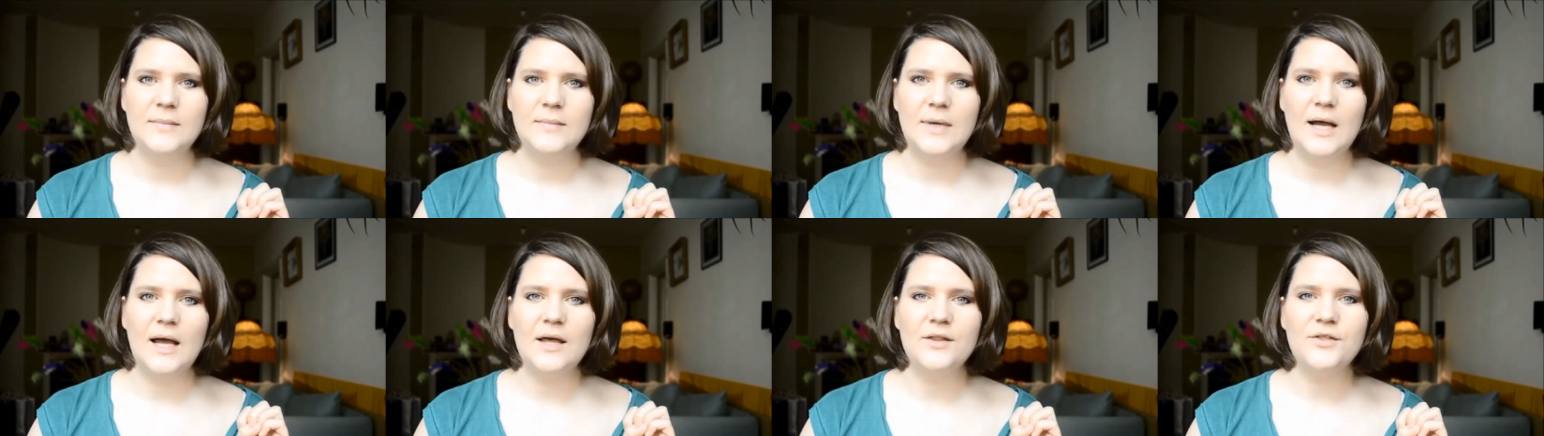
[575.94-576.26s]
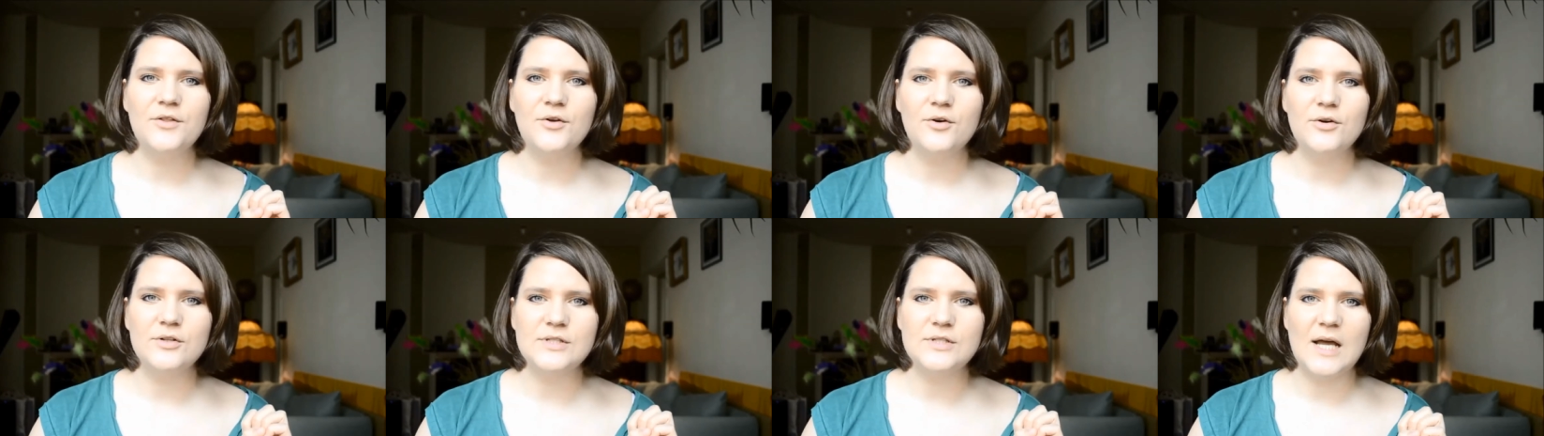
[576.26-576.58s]
I
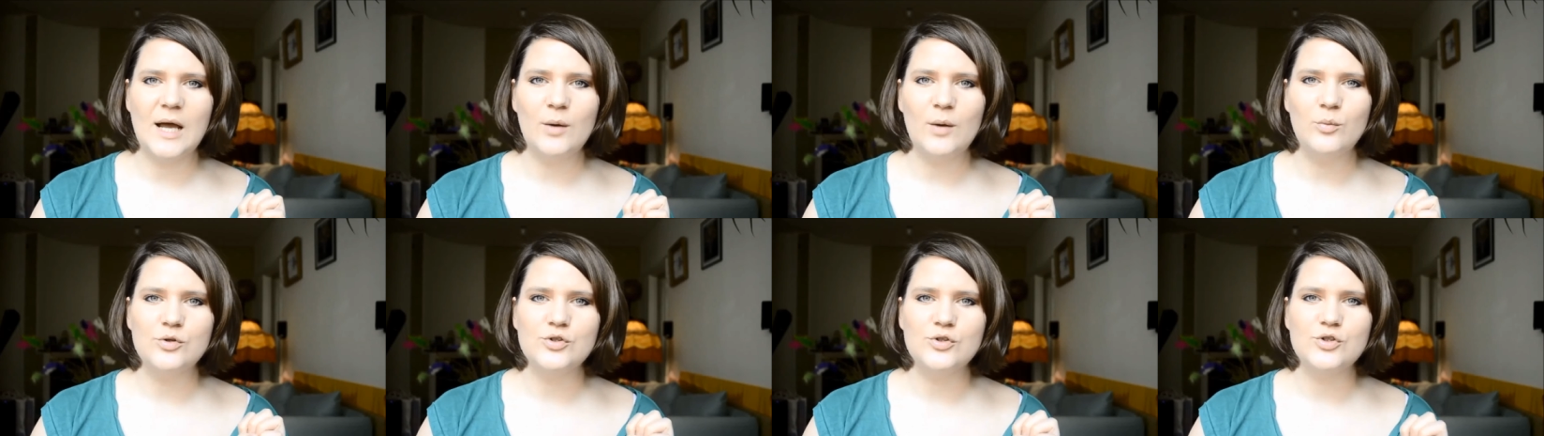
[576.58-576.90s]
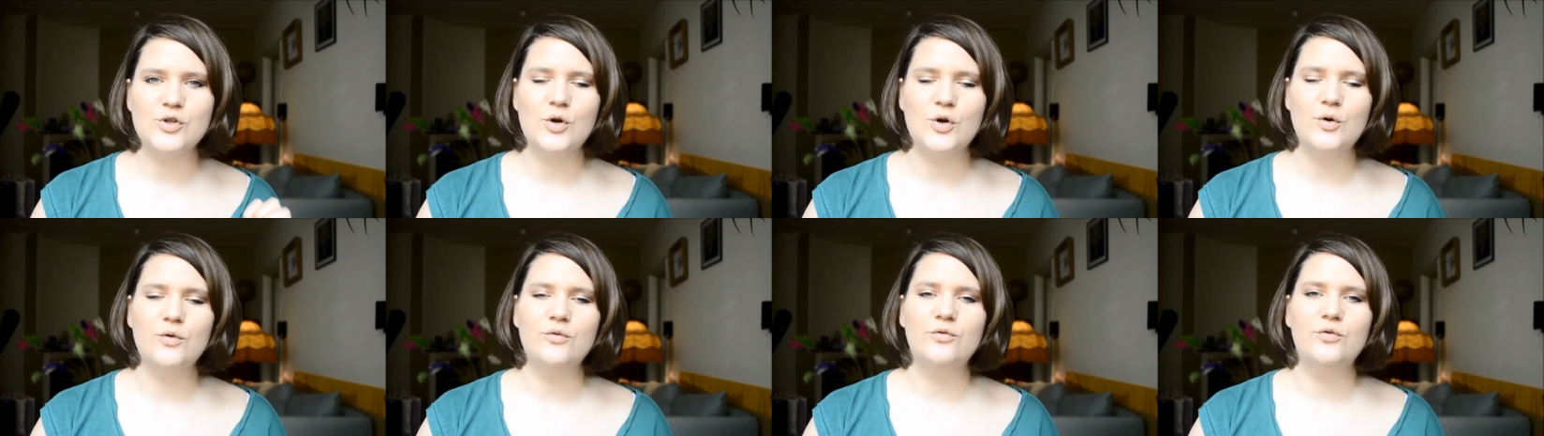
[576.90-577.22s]
thought I
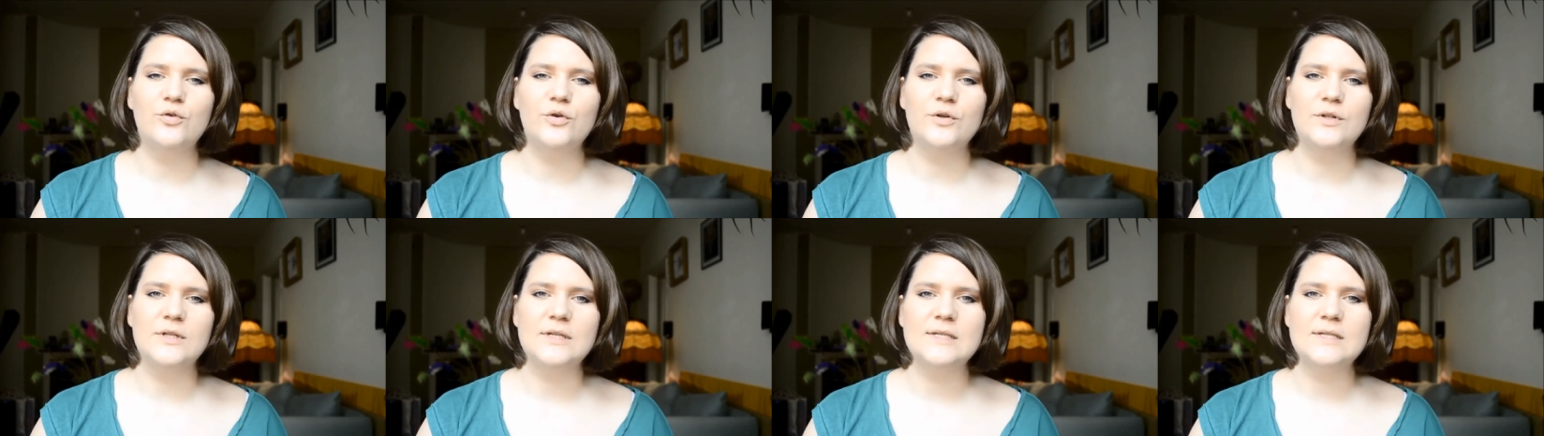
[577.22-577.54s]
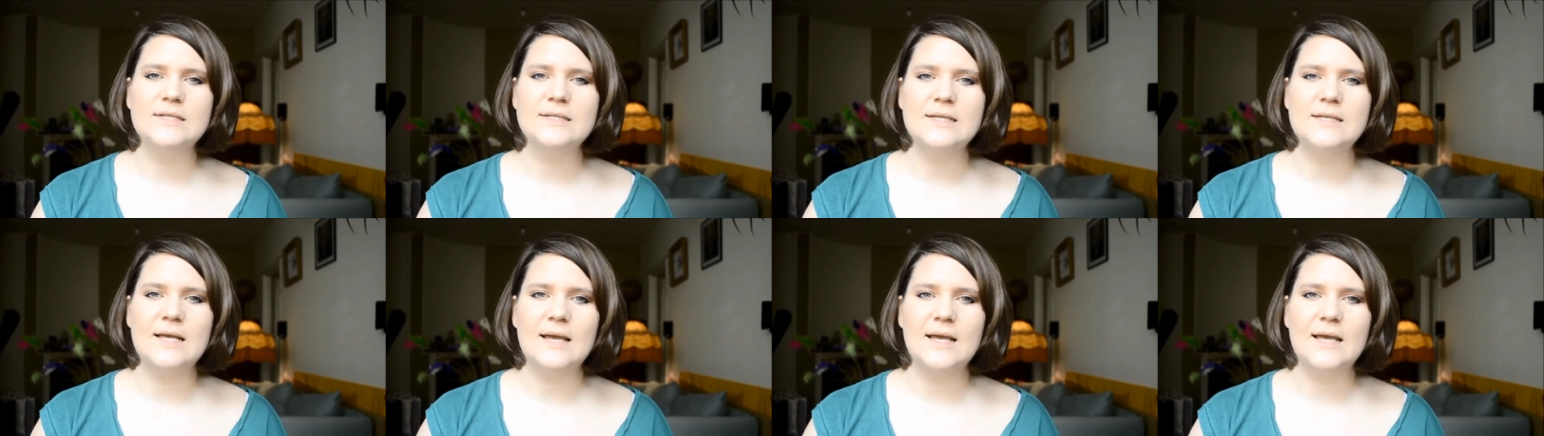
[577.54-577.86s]
would go for the
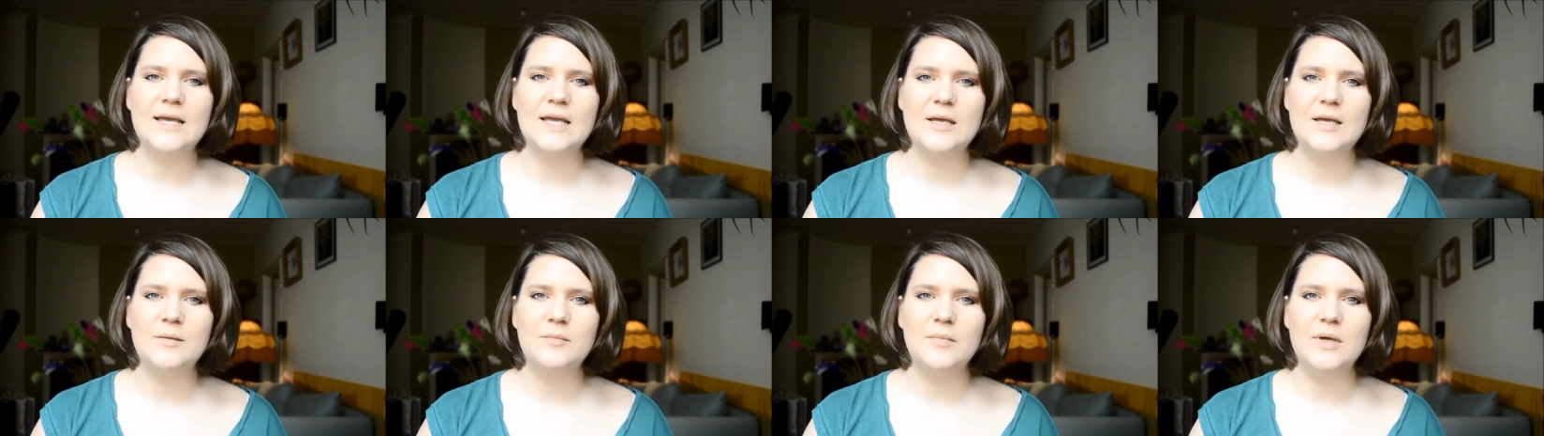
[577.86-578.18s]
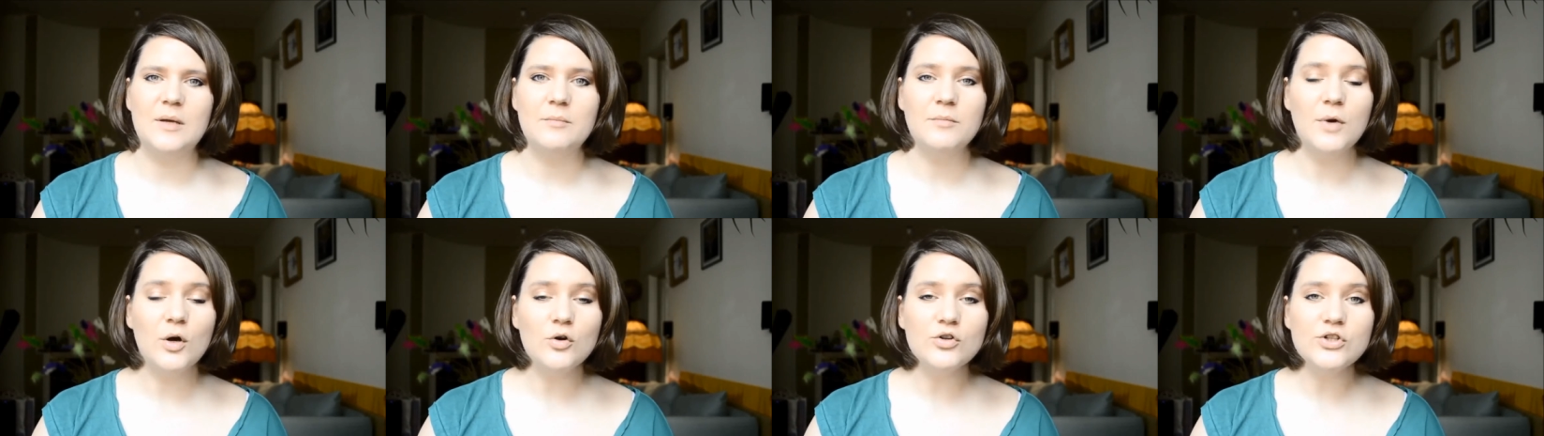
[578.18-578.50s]
same
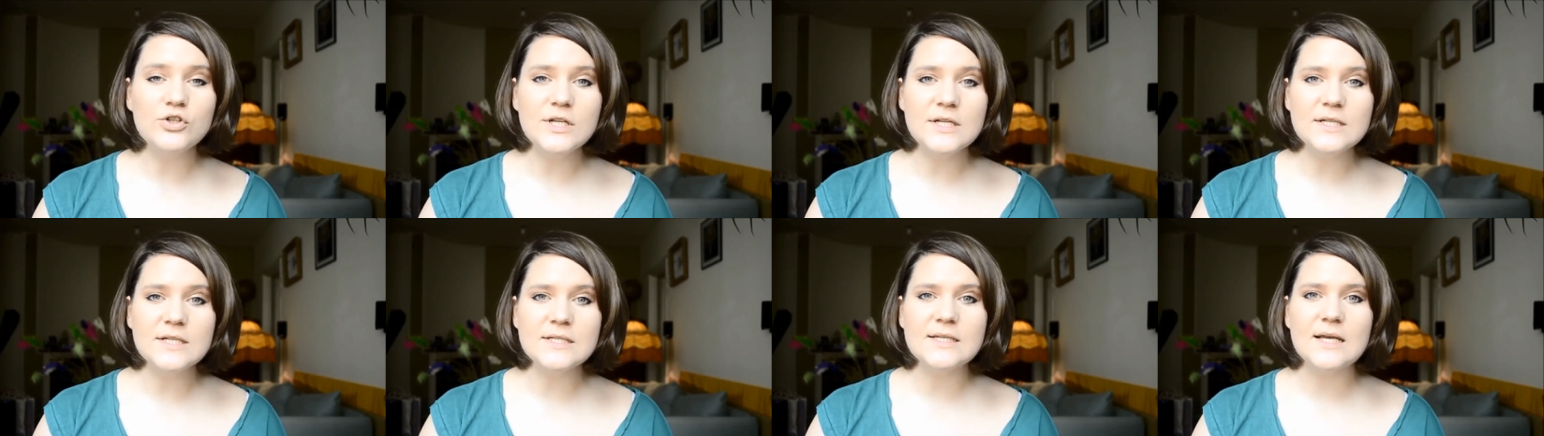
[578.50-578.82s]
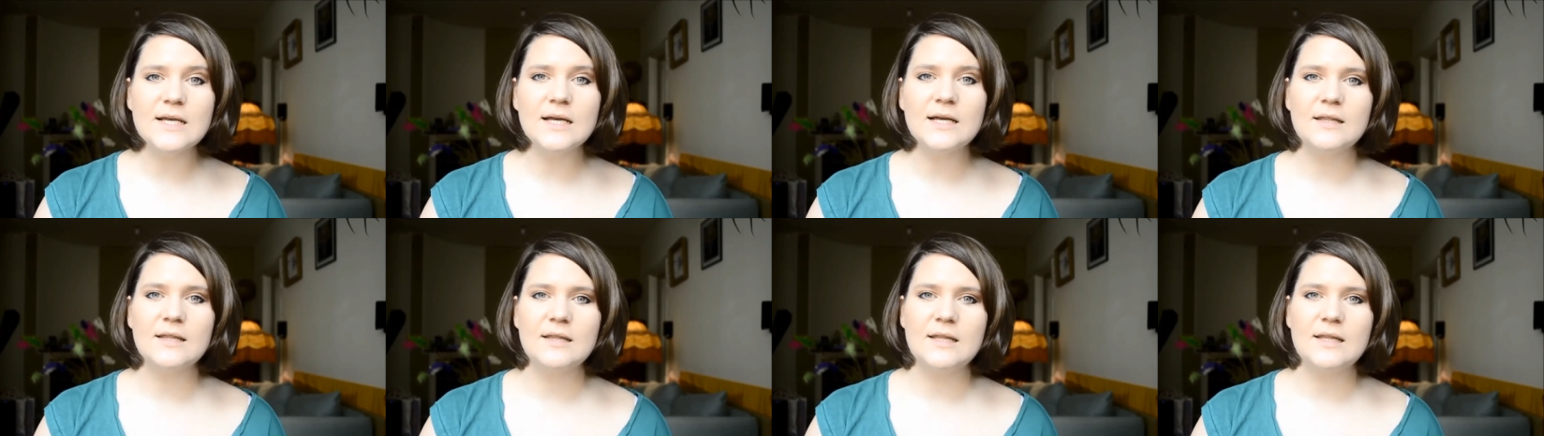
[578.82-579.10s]
emojis